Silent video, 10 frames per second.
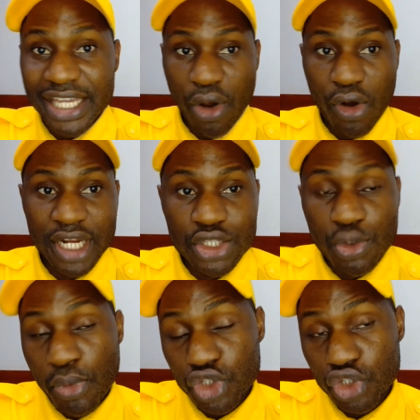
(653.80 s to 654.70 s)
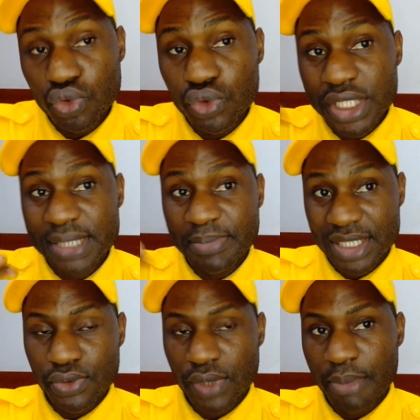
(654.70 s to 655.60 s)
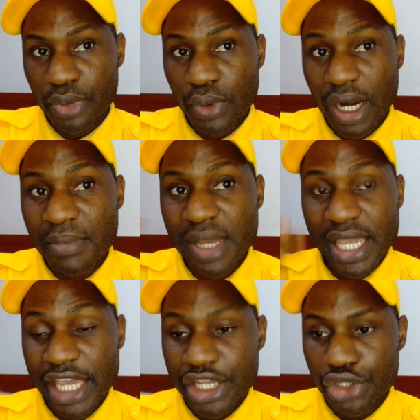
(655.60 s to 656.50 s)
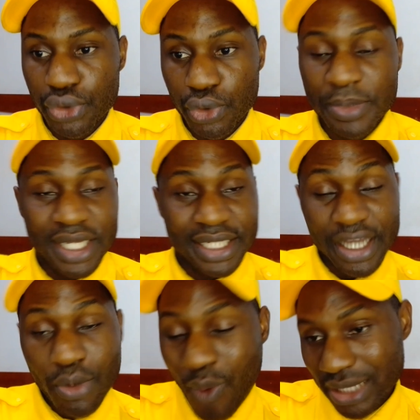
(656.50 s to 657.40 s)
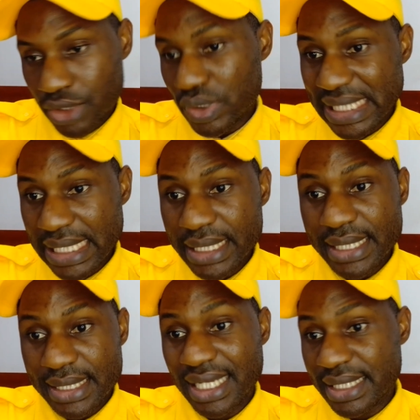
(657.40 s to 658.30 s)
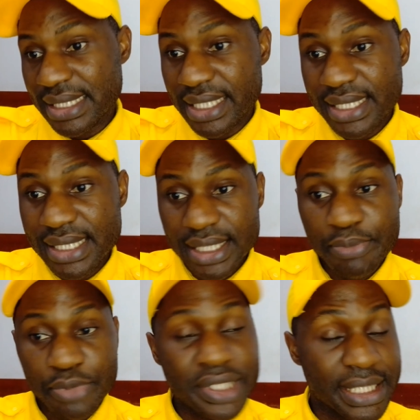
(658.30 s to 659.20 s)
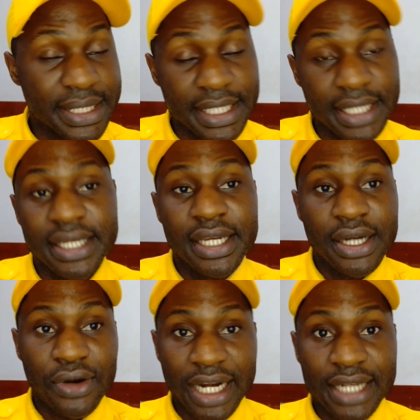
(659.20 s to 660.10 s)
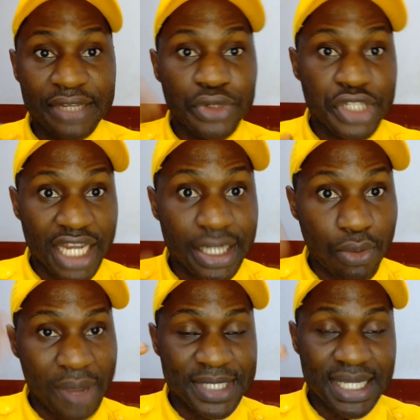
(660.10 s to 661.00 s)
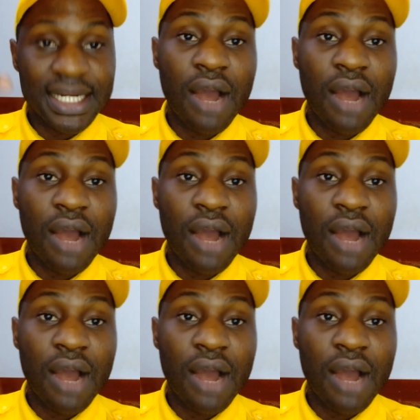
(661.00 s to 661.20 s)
in order to pursue this particular program in Europe? They want to see this. That is the reason they put it here, all right? If you check the website,